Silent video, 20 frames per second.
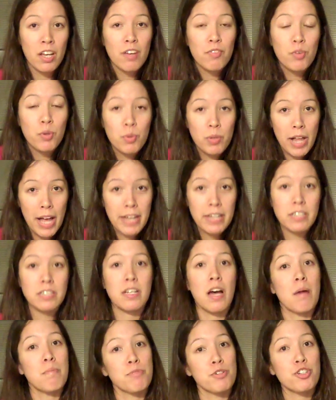if you like
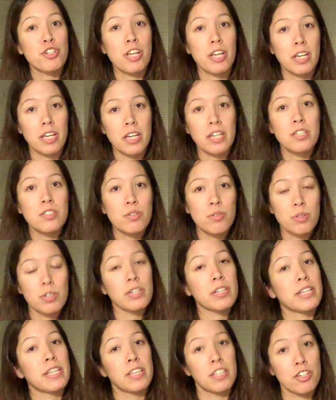dumb shit kids who
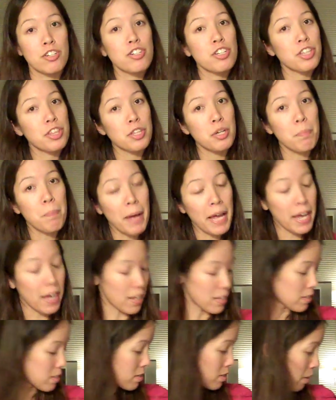look like they shit their
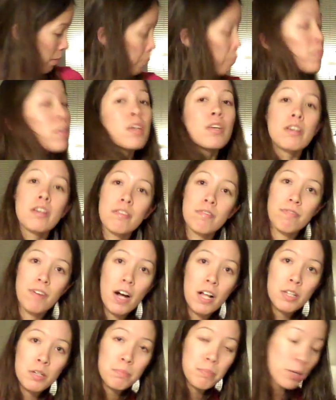pants, you can
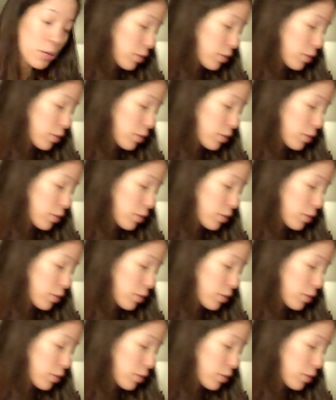follow